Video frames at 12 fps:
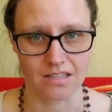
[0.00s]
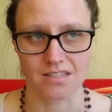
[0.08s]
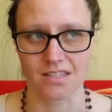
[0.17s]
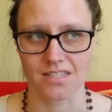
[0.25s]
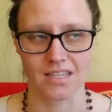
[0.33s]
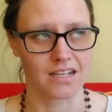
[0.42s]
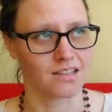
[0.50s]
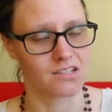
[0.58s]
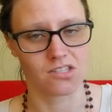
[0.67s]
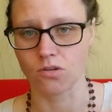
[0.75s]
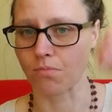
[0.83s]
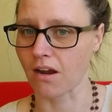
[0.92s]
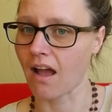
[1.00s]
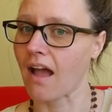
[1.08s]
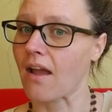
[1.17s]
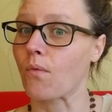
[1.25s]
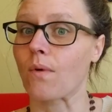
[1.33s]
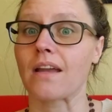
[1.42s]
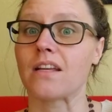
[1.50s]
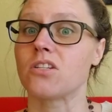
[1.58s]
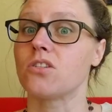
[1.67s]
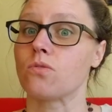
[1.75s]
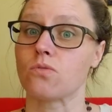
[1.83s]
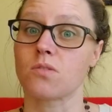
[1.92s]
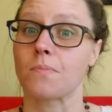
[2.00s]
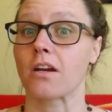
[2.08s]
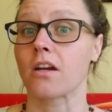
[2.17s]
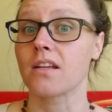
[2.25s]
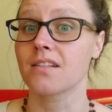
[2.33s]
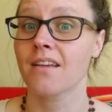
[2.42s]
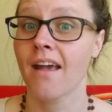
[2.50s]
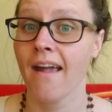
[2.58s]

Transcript: This is like the super highway to spirit.